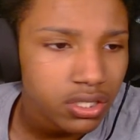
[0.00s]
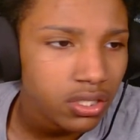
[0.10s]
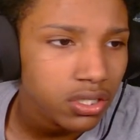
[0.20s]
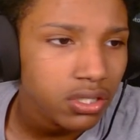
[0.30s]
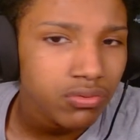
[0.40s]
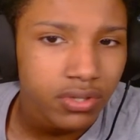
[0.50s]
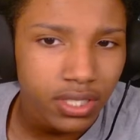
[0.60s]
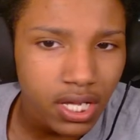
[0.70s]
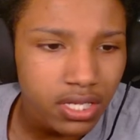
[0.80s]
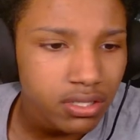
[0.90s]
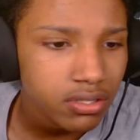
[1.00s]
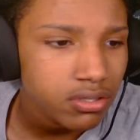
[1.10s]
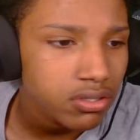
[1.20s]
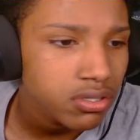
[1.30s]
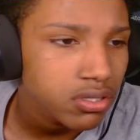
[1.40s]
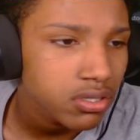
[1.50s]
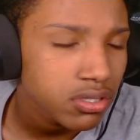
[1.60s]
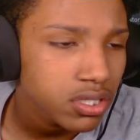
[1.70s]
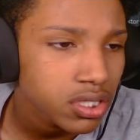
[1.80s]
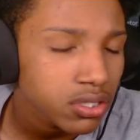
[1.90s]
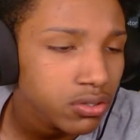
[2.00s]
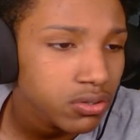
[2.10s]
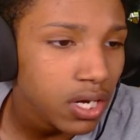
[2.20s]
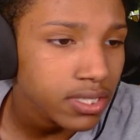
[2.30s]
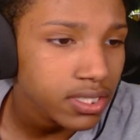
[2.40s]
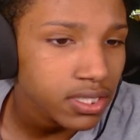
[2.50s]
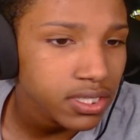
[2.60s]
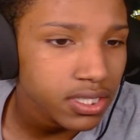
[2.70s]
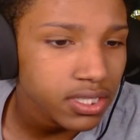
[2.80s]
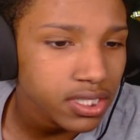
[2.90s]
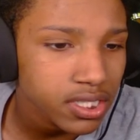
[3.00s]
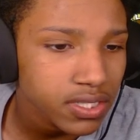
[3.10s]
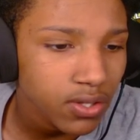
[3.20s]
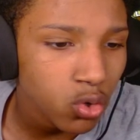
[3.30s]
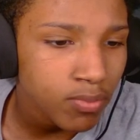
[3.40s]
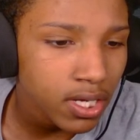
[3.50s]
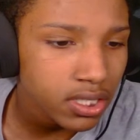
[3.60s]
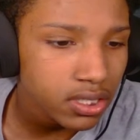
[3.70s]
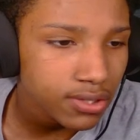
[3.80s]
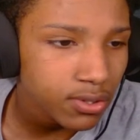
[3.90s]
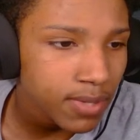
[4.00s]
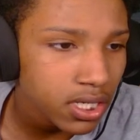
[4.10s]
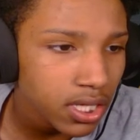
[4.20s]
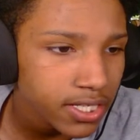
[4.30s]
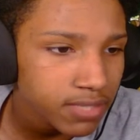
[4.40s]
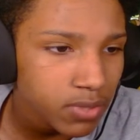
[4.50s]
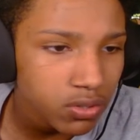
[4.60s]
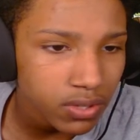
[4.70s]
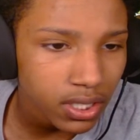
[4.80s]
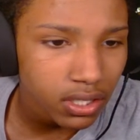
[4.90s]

Okay. So, I say, see, it's just nobody likes me. Okay.